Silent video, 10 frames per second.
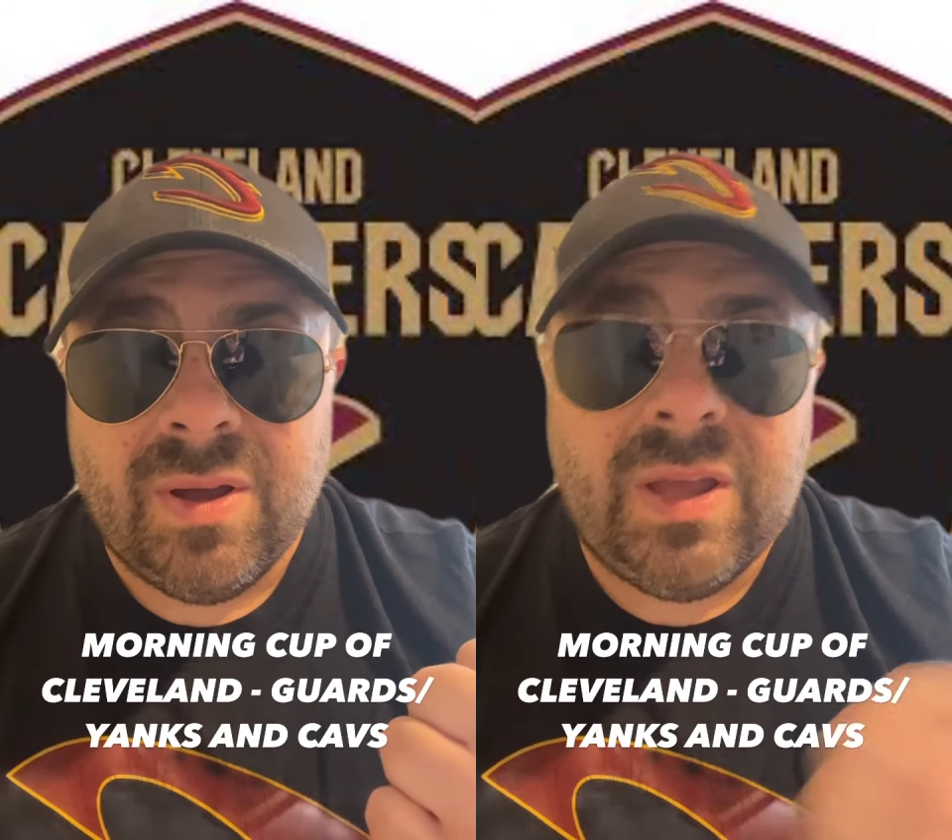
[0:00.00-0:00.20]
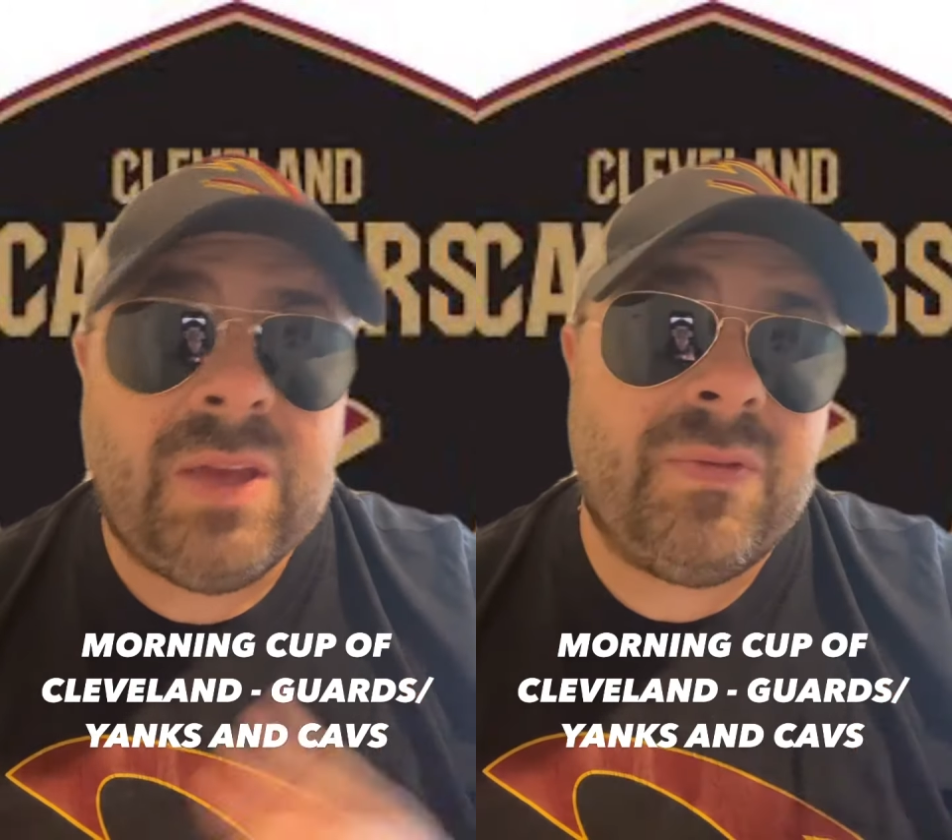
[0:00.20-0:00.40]

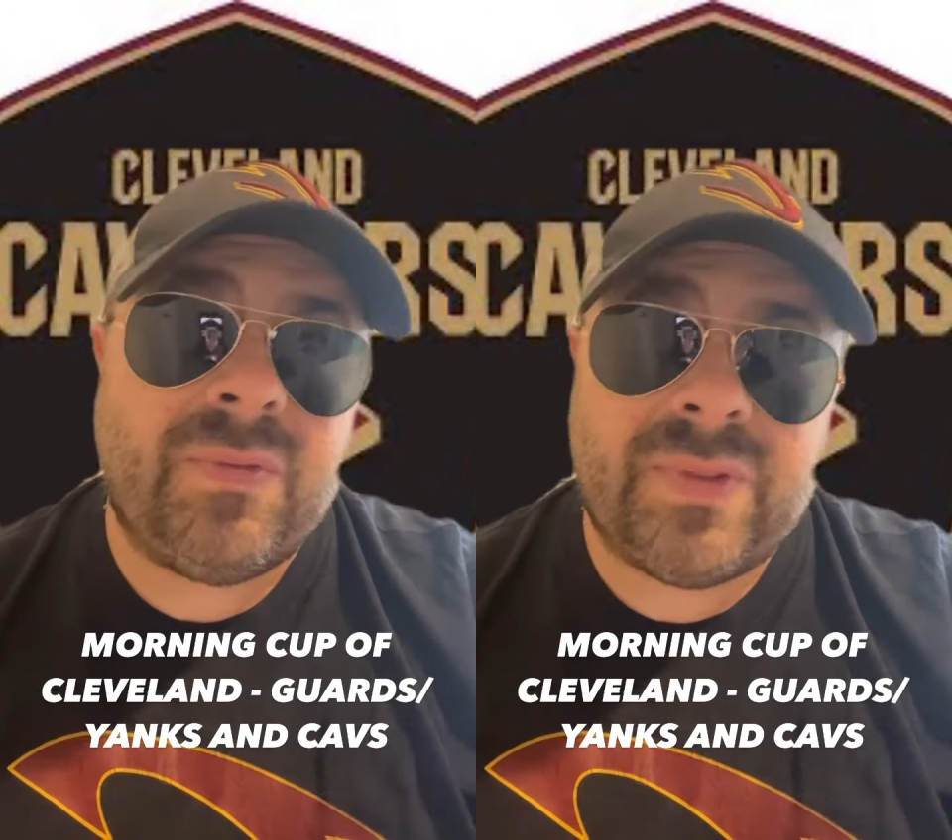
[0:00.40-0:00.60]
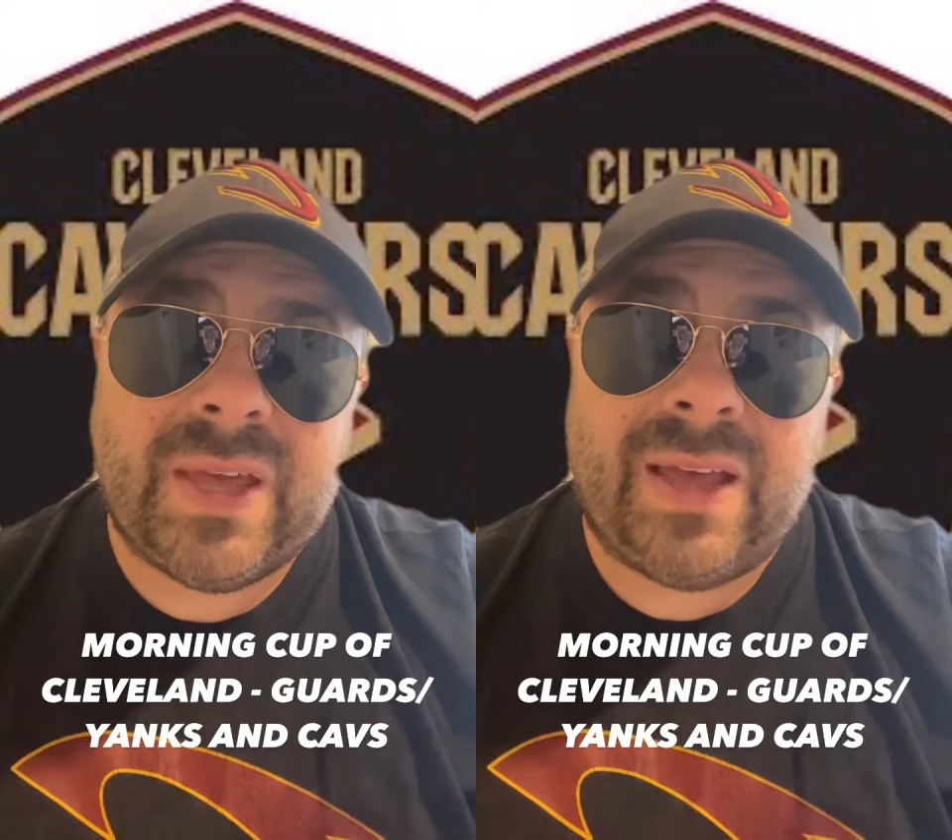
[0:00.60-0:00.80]
Even
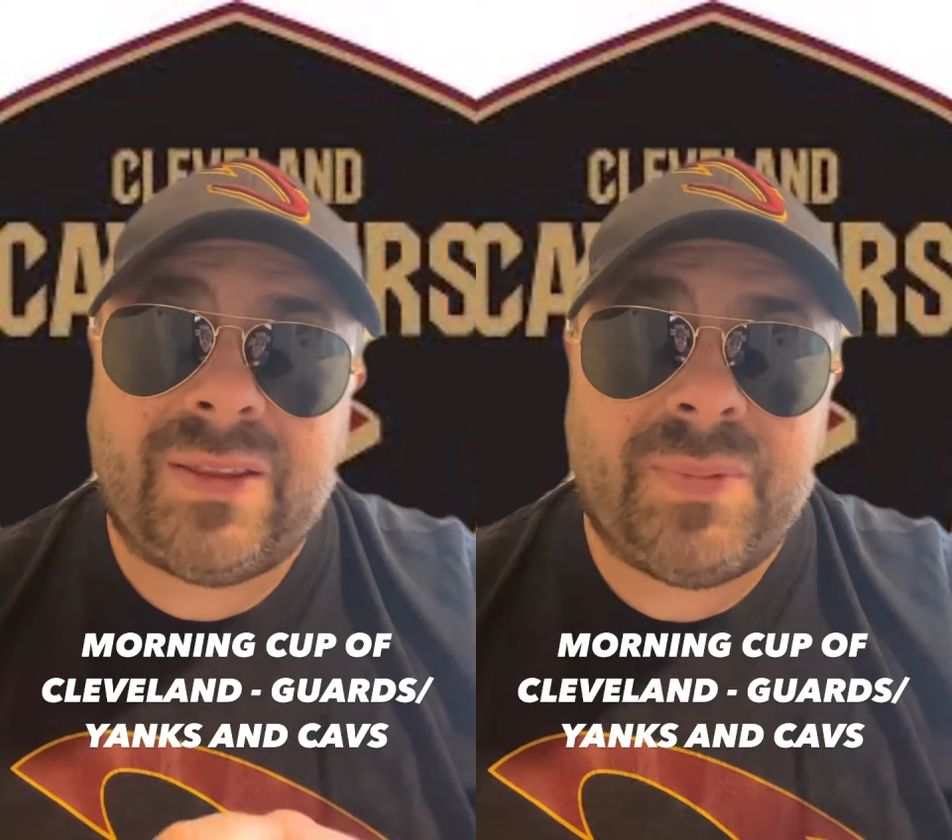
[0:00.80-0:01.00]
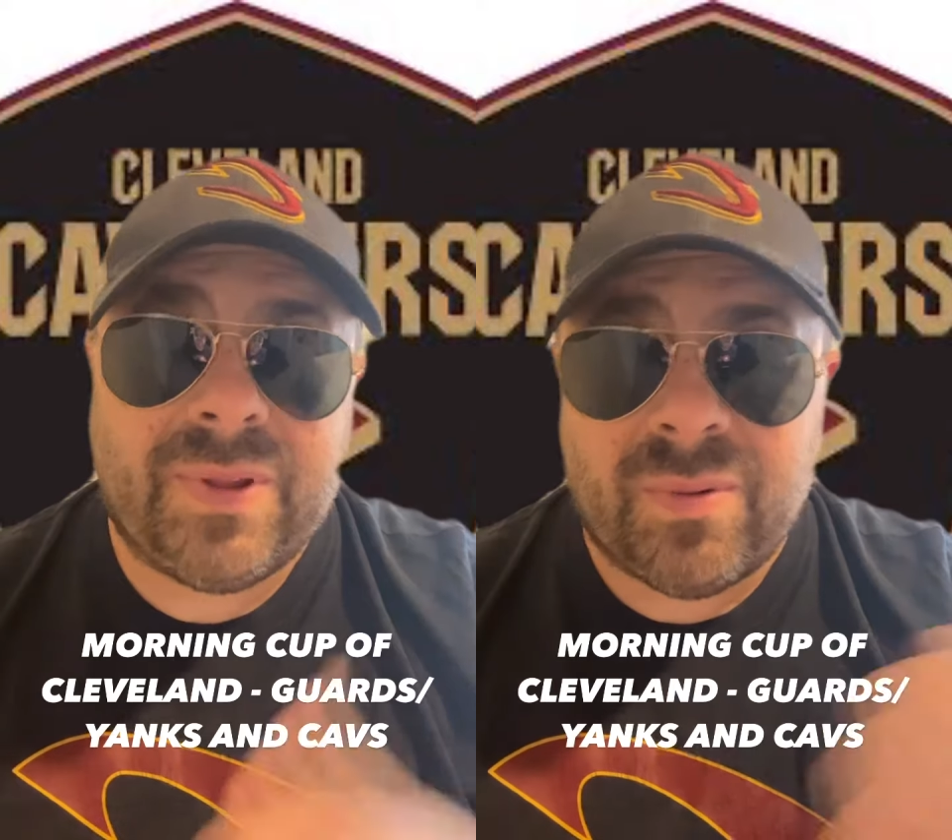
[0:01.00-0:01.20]
with that, they
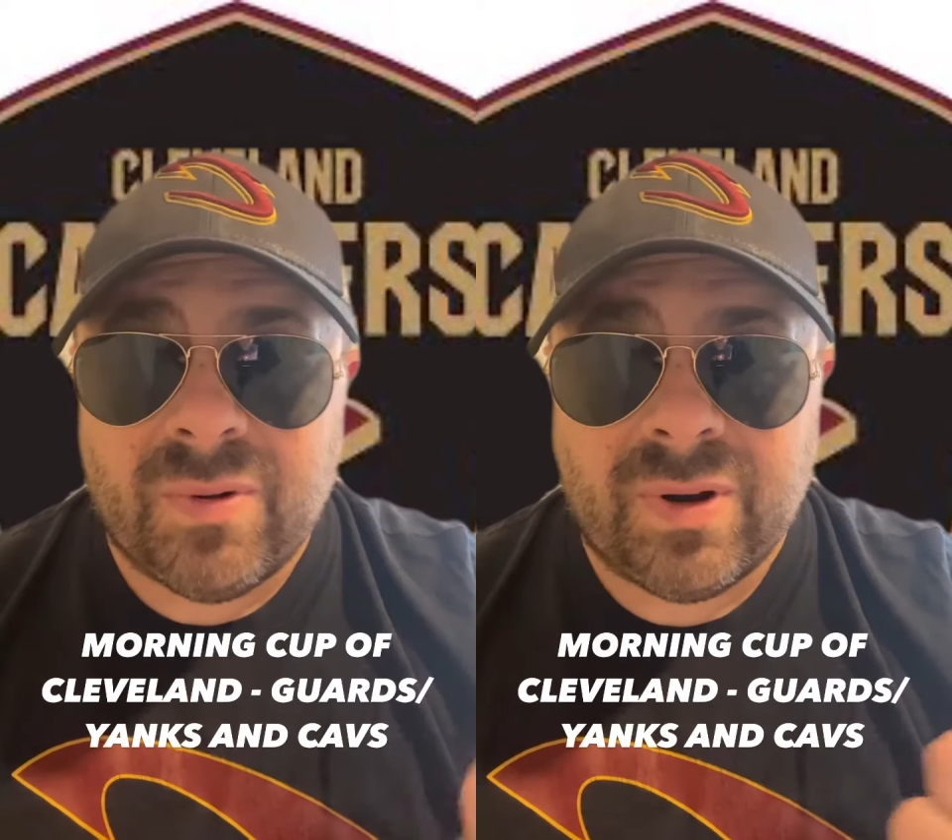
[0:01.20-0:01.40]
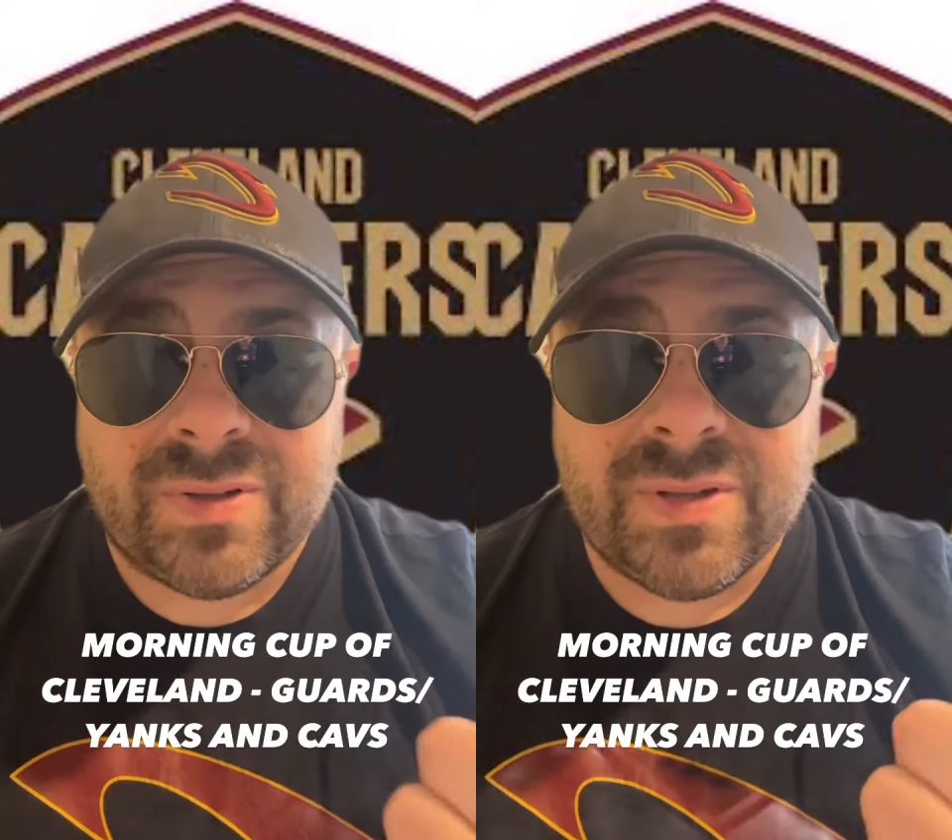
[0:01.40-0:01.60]
play the
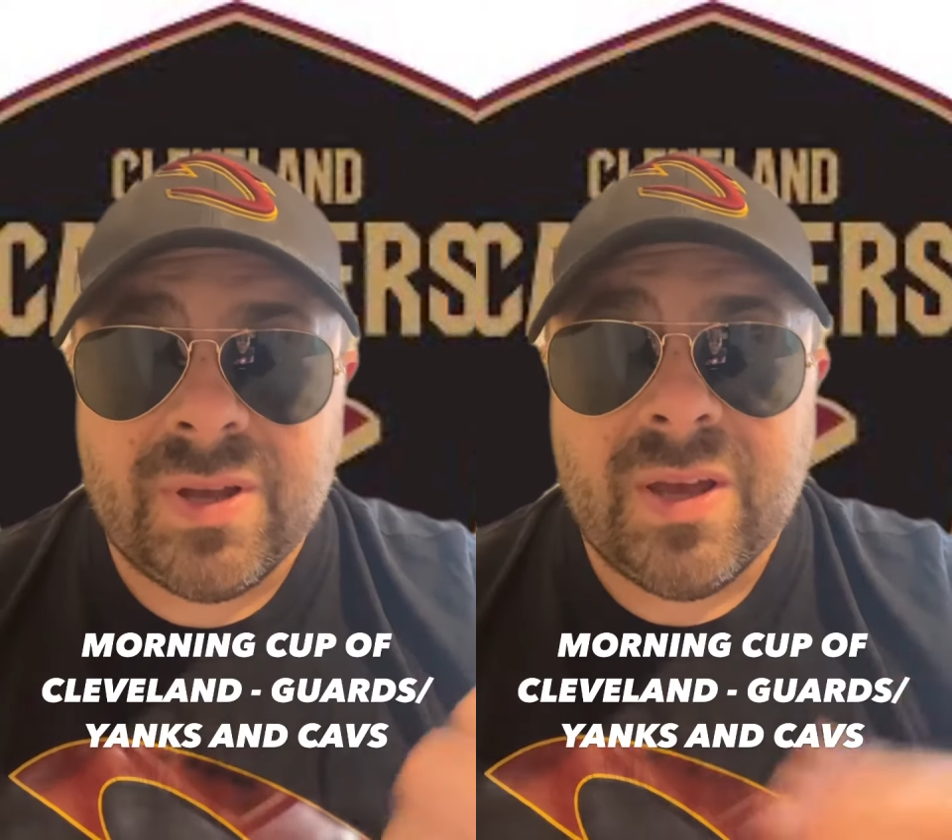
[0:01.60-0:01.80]
Hornets.